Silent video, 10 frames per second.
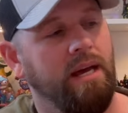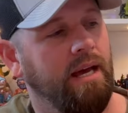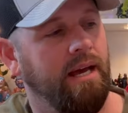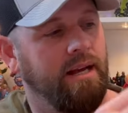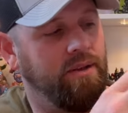
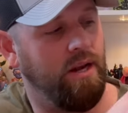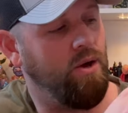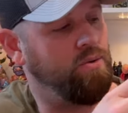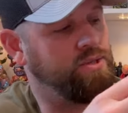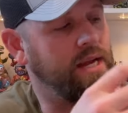Uh, the
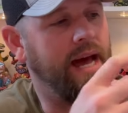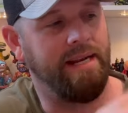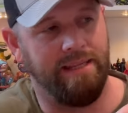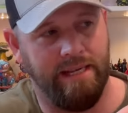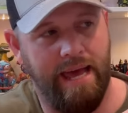
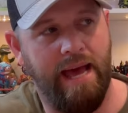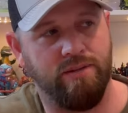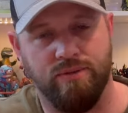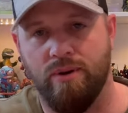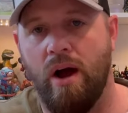Longshot and the
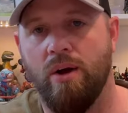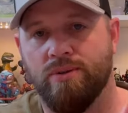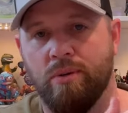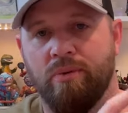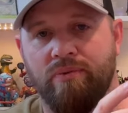dazzler
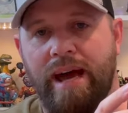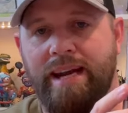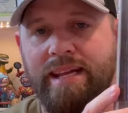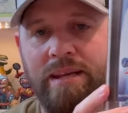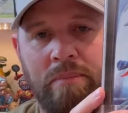also
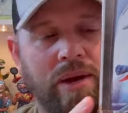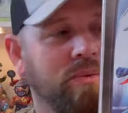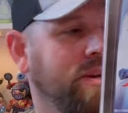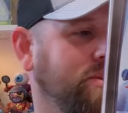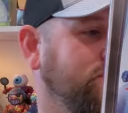provided in. Man,
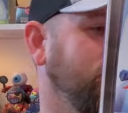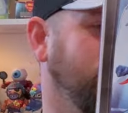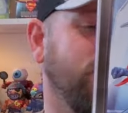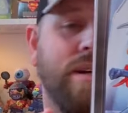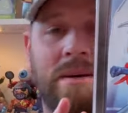what a
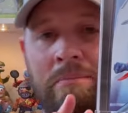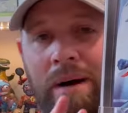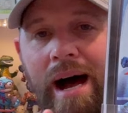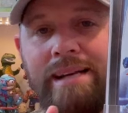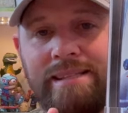cool looking
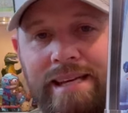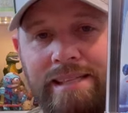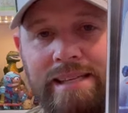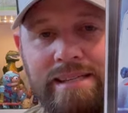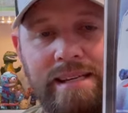box set
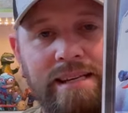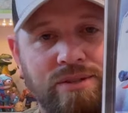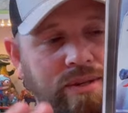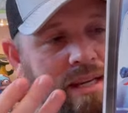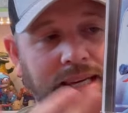this is.
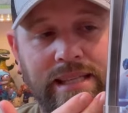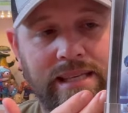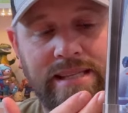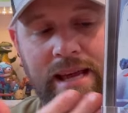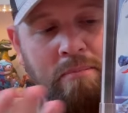You can get this at